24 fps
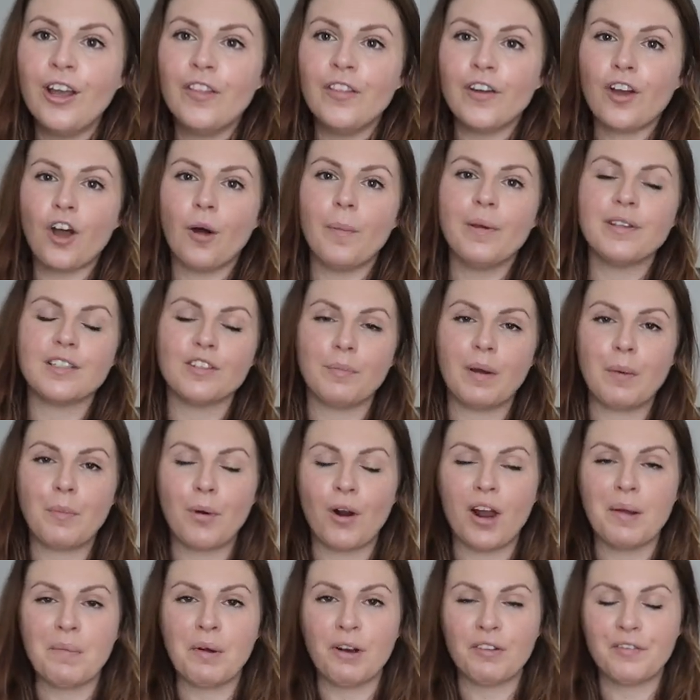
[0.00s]
the comments of my
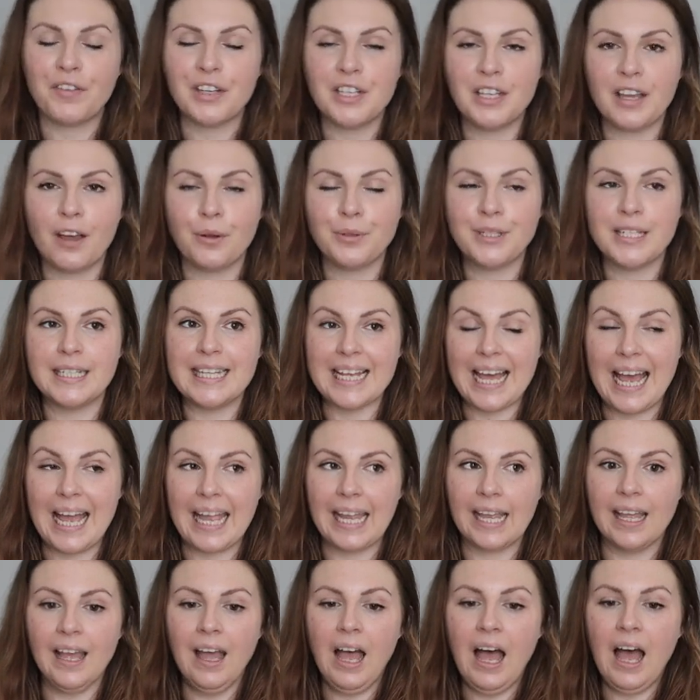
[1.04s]
Primark video
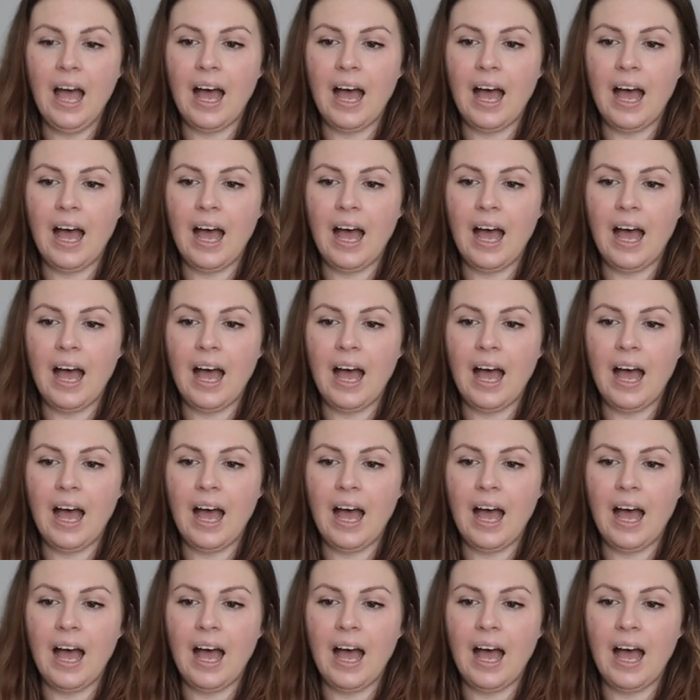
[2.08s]
today